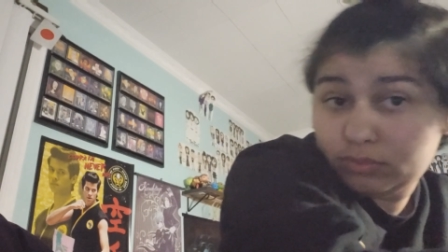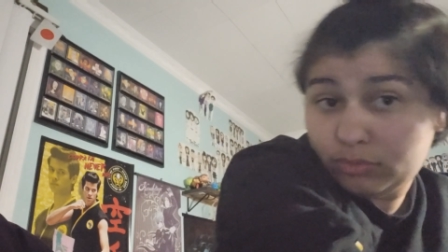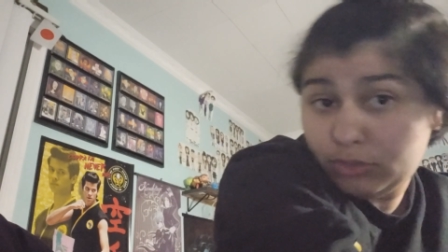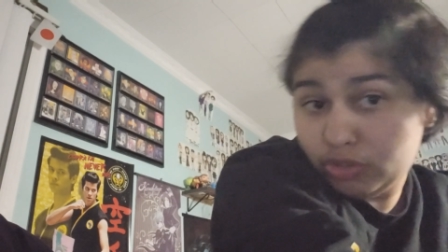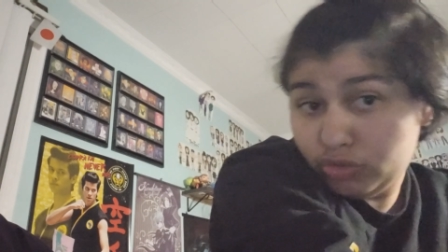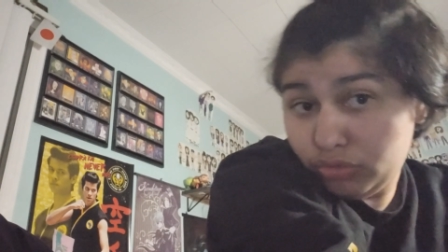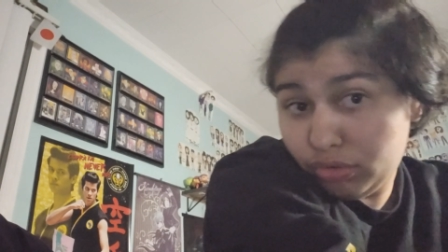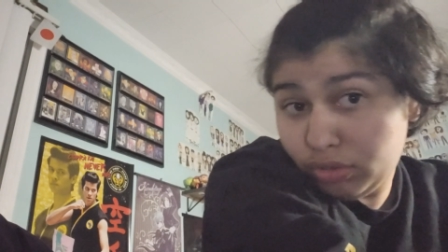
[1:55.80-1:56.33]

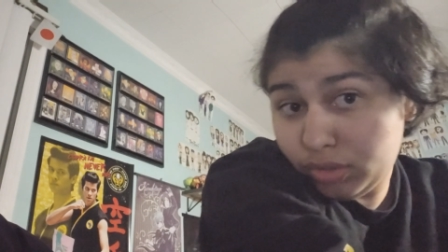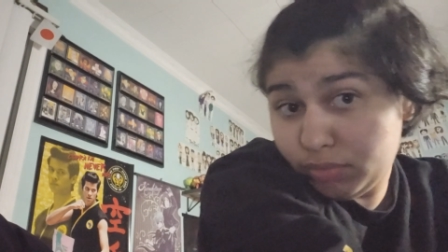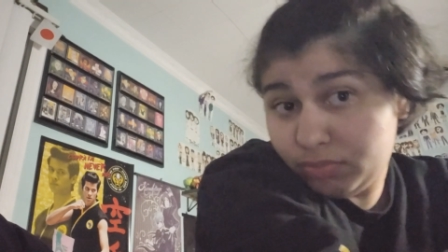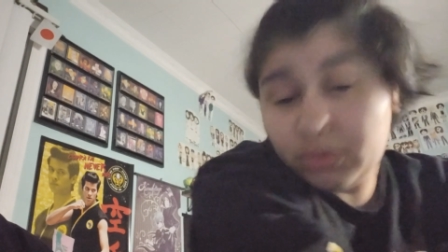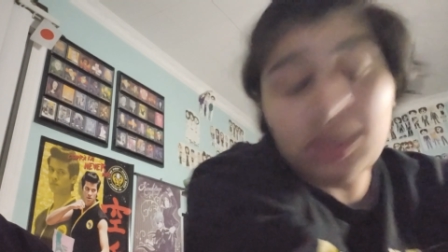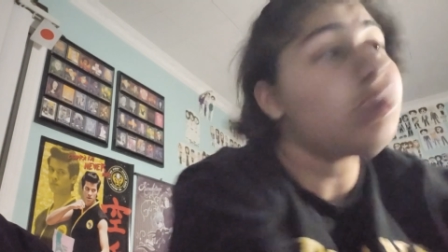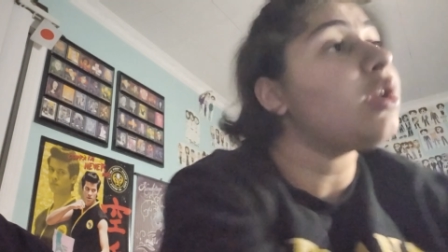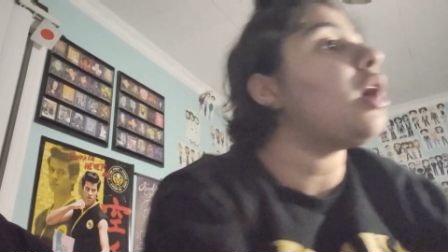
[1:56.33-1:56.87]
there's lore.
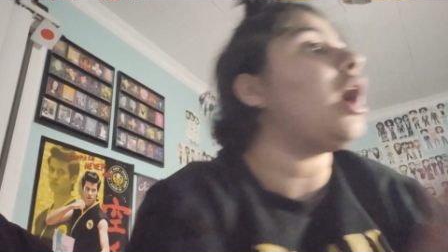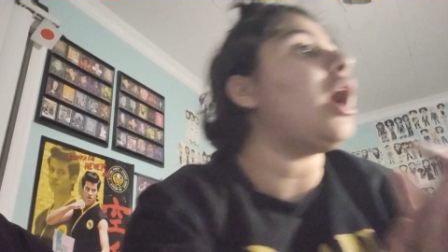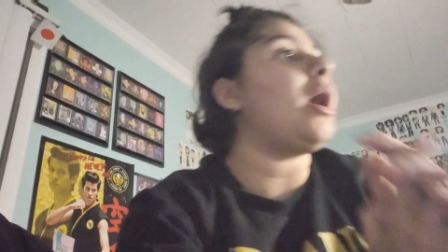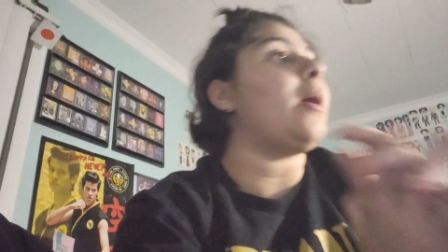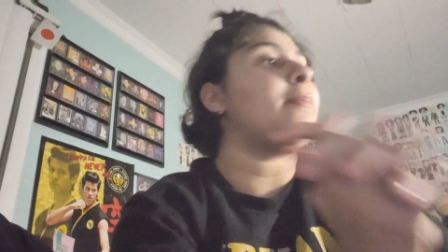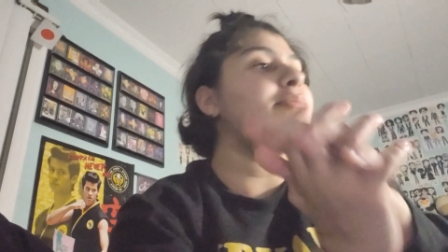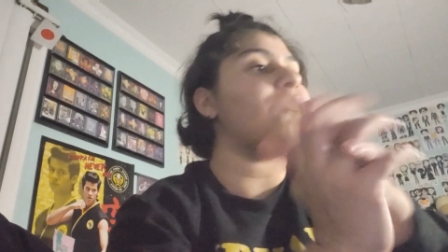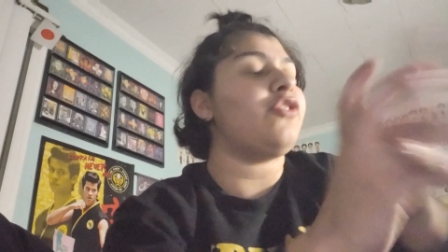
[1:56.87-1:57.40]

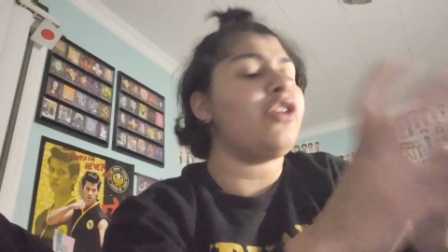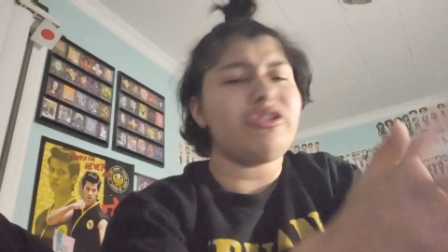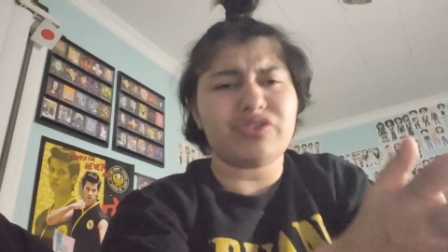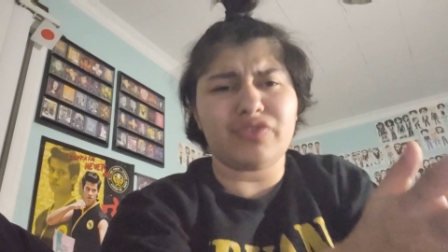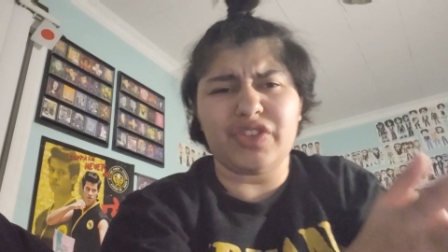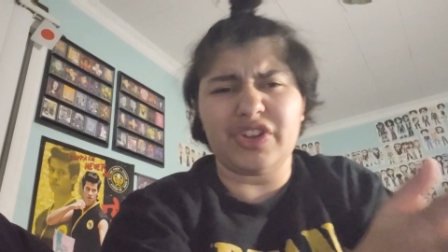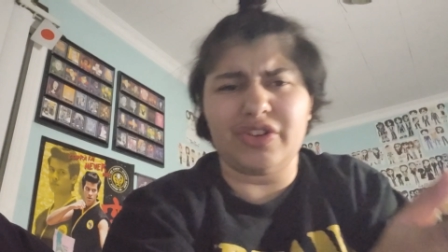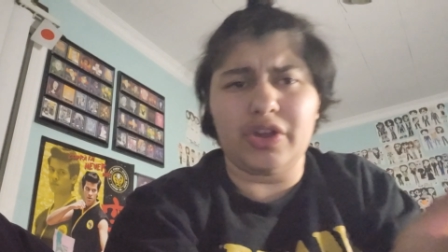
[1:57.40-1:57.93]
Um, for those
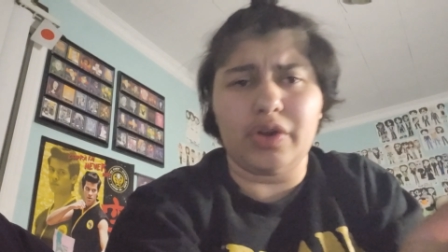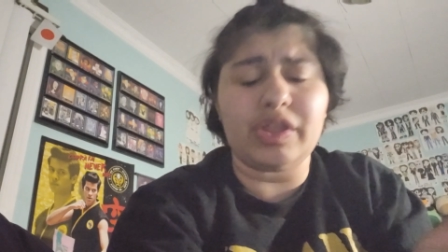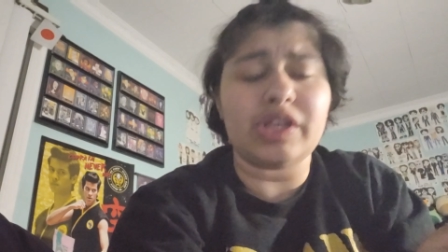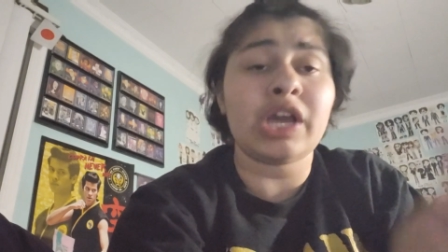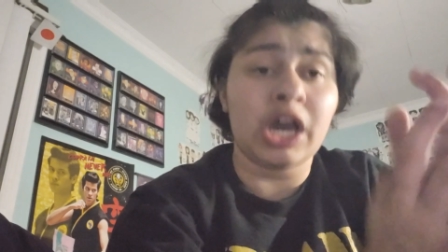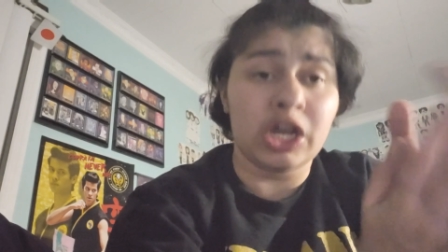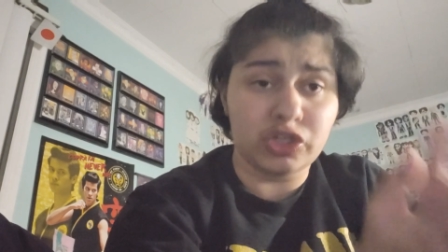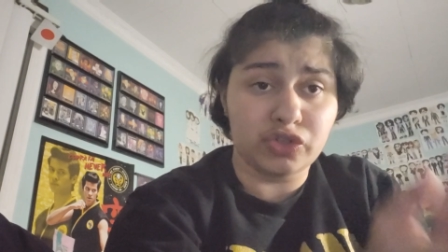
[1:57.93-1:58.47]
of you don't know, the
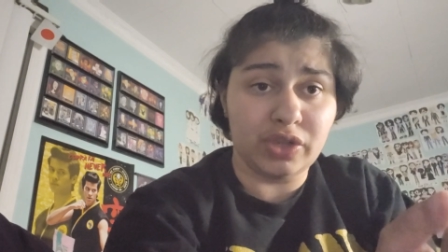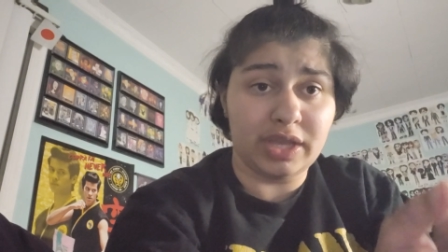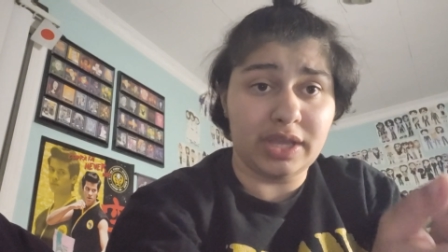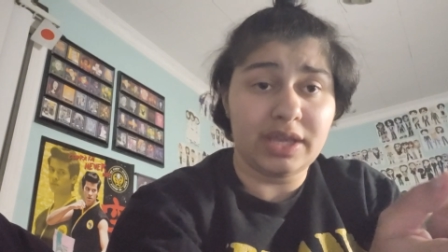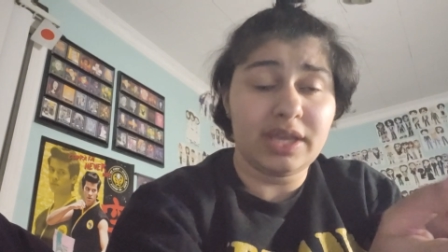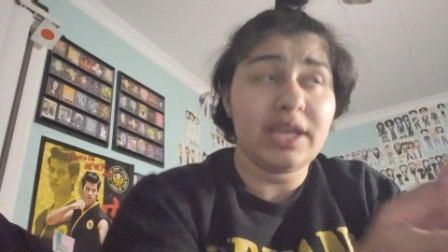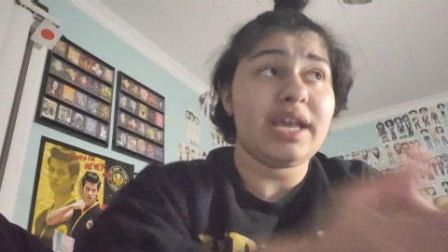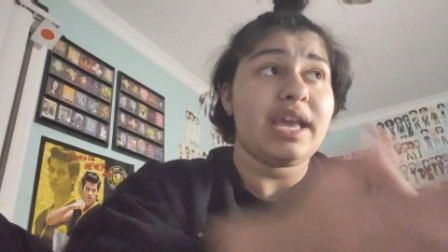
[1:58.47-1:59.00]

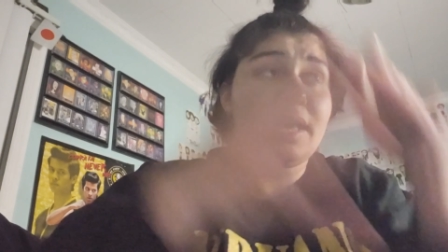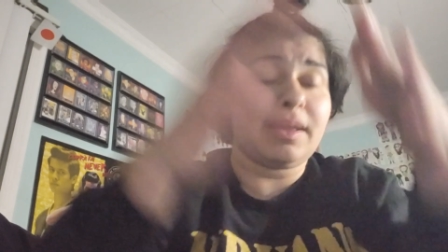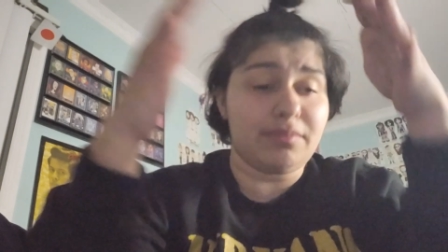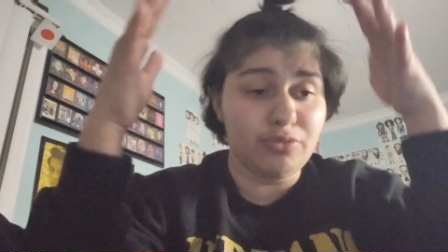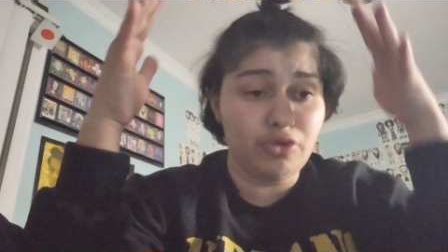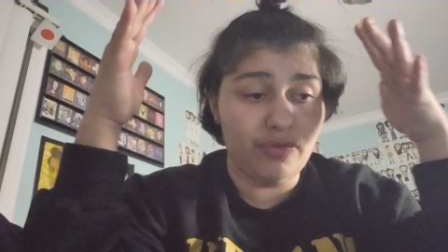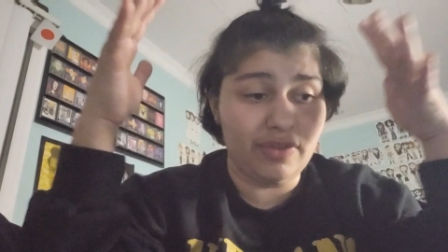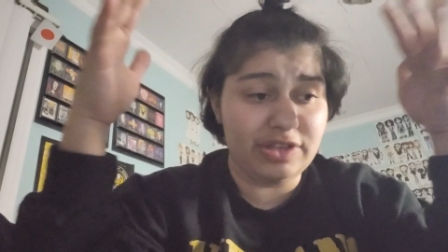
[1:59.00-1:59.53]
Conjuring
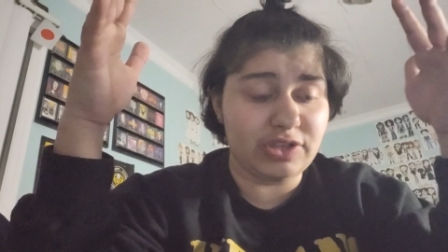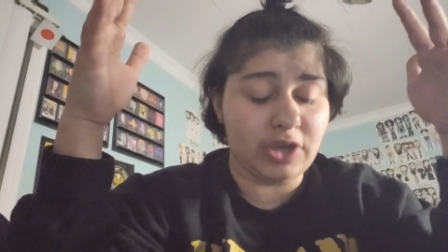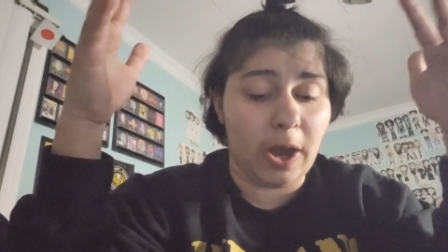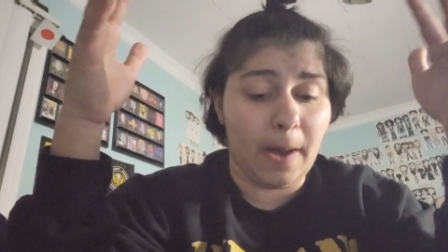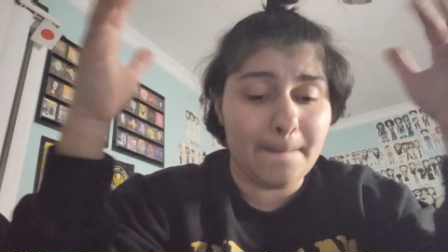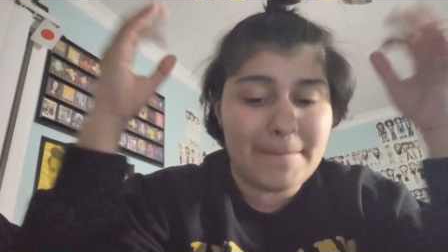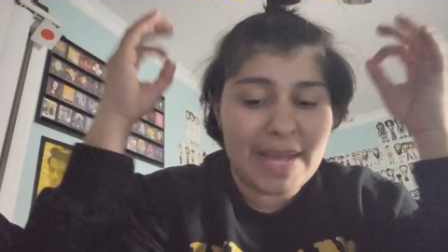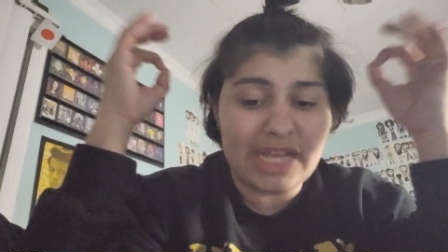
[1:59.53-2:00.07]
movies
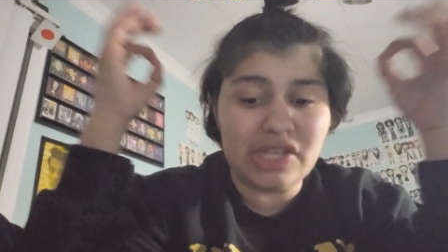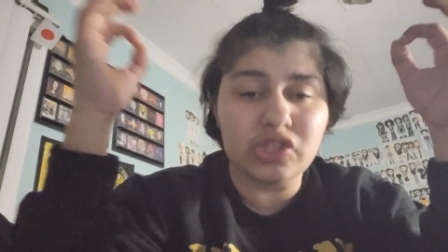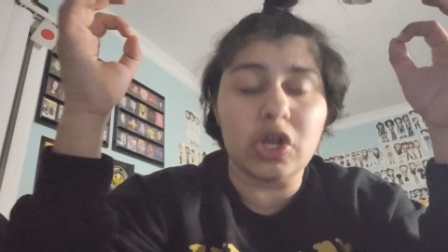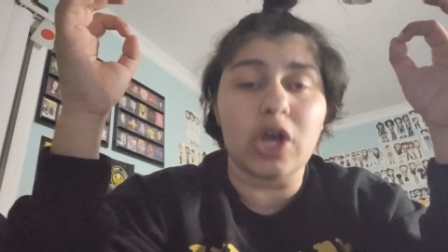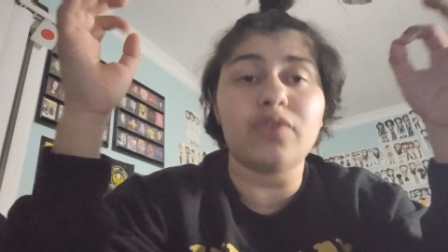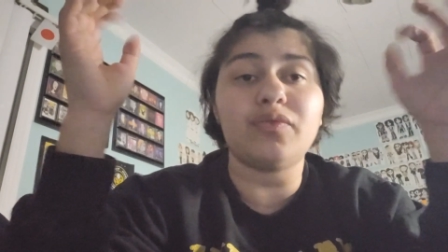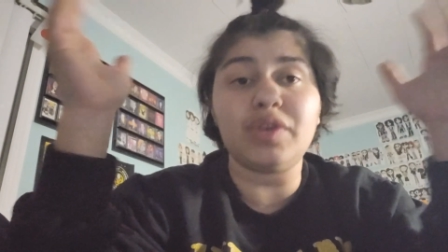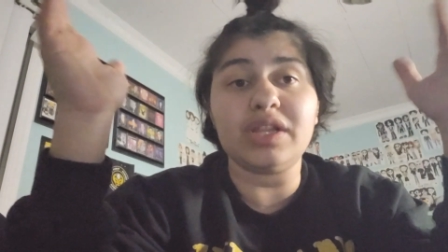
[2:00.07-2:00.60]
are based
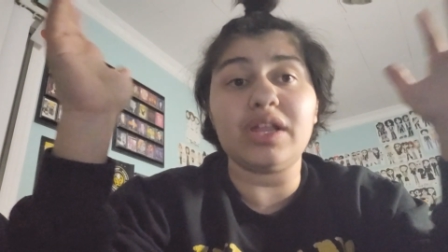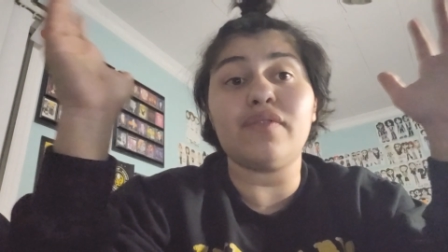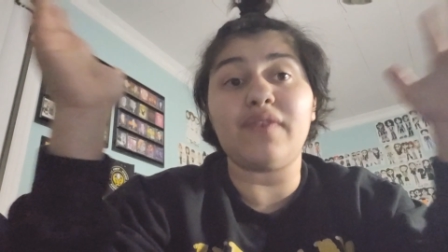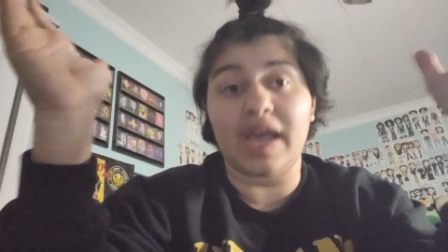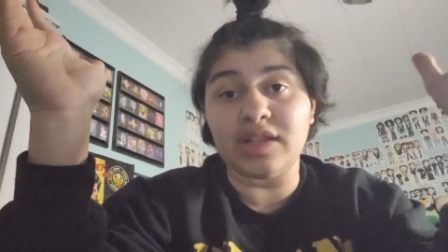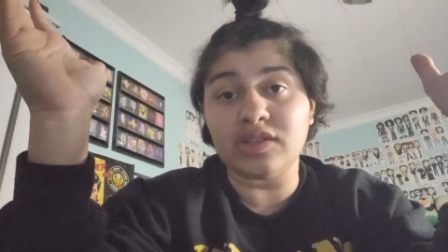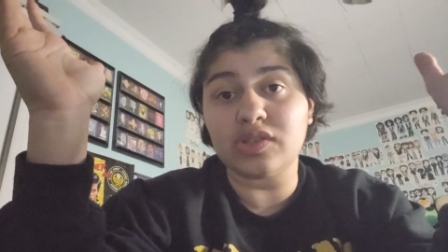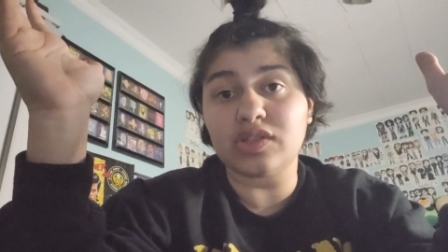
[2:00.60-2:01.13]
on real
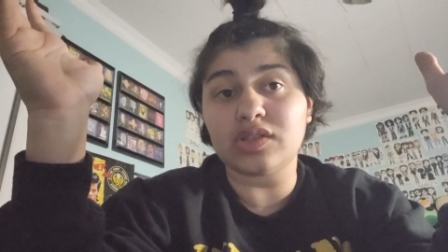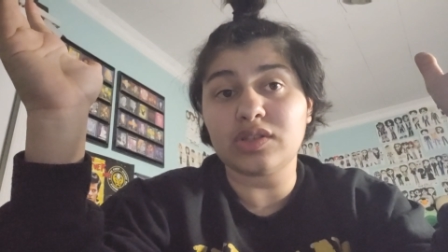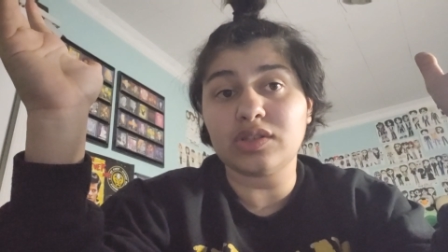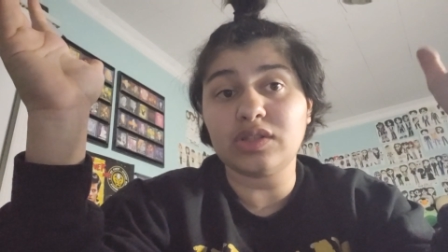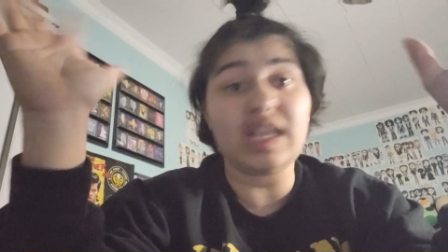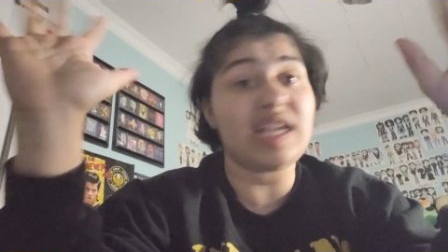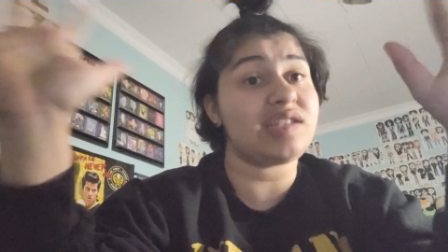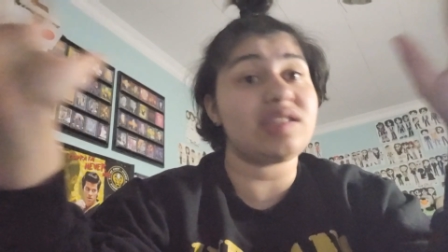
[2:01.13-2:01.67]
events.
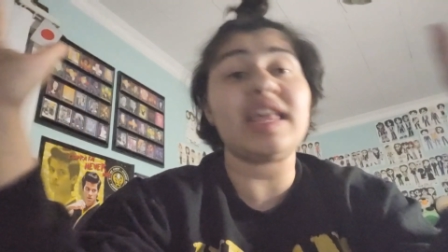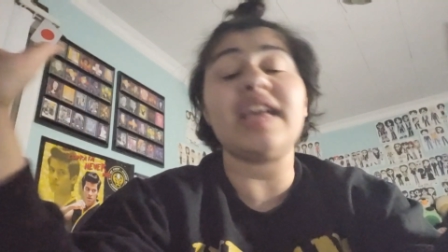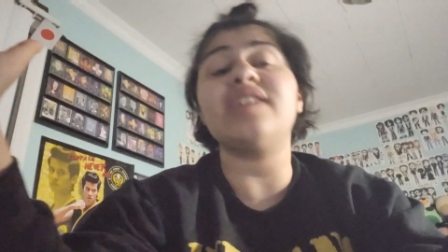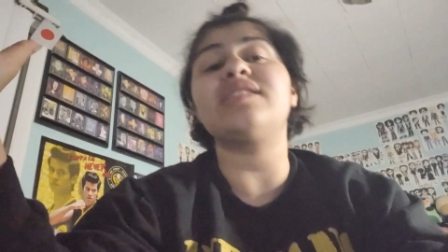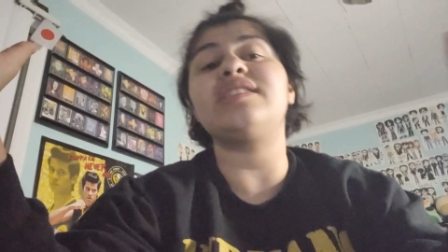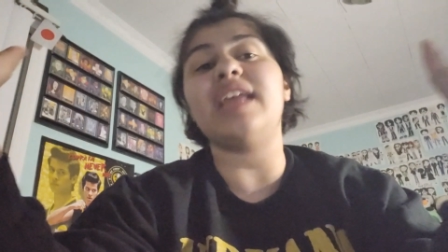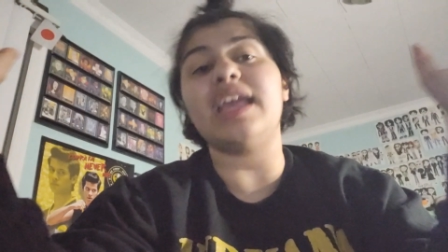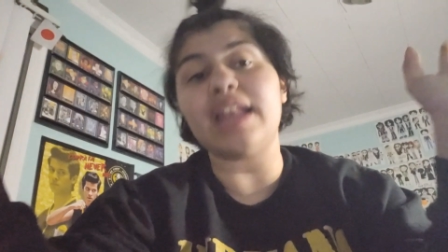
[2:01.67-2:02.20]
These
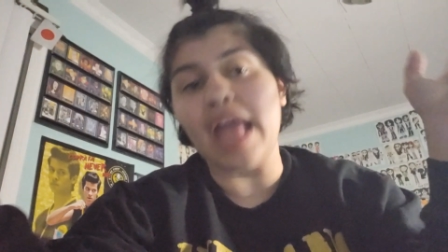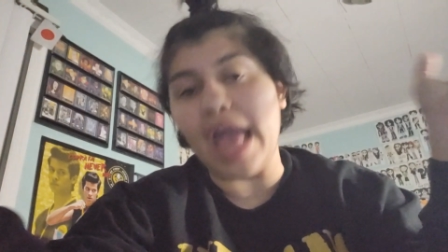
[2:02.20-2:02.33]
things did